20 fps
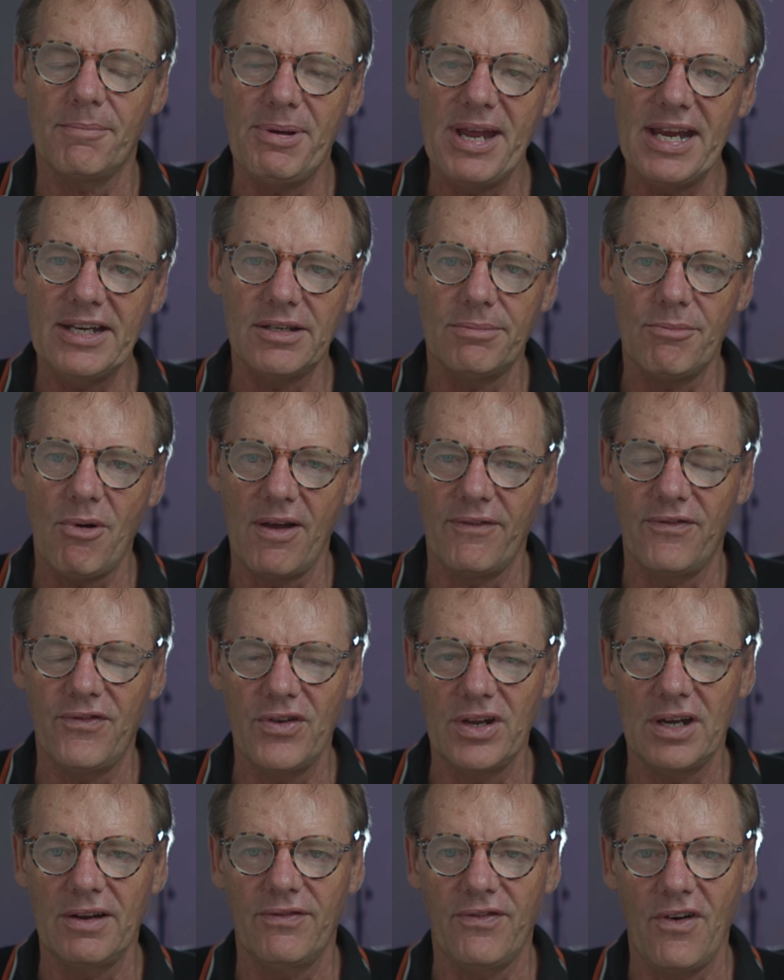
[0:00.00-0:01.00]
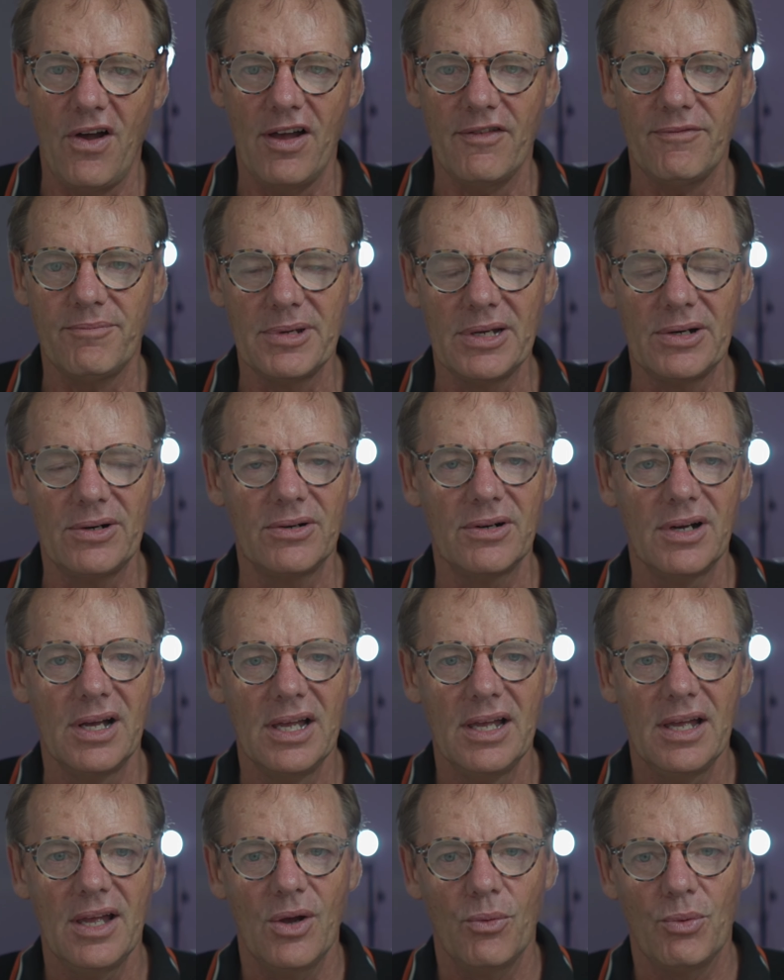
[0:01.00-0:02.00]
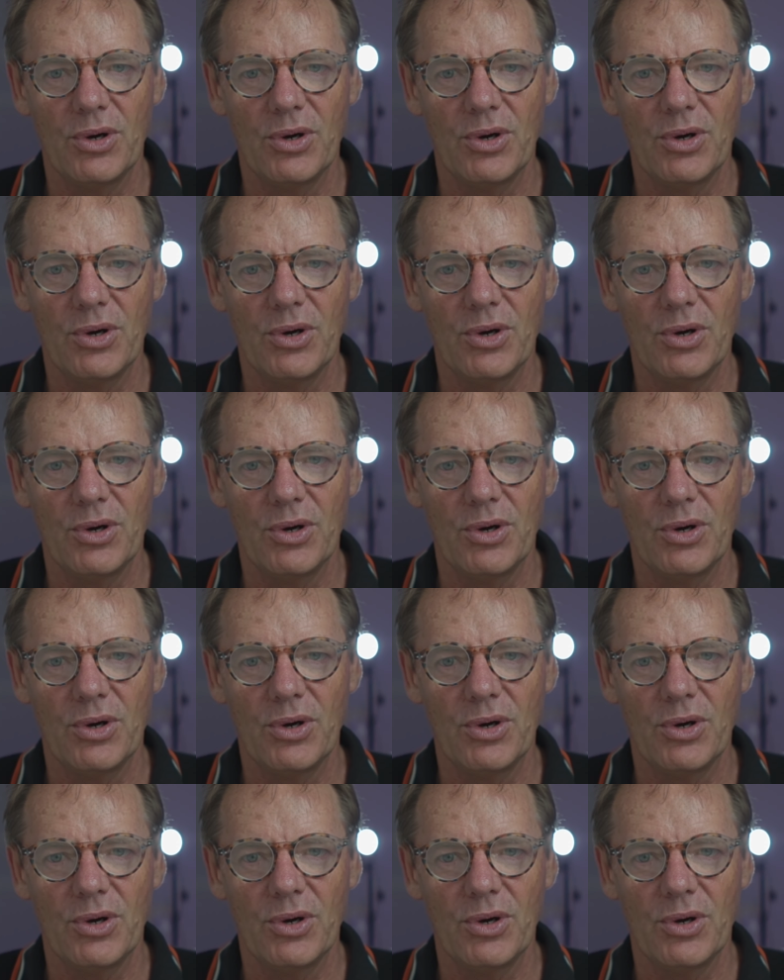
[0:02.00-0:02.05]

compared to my 35mm,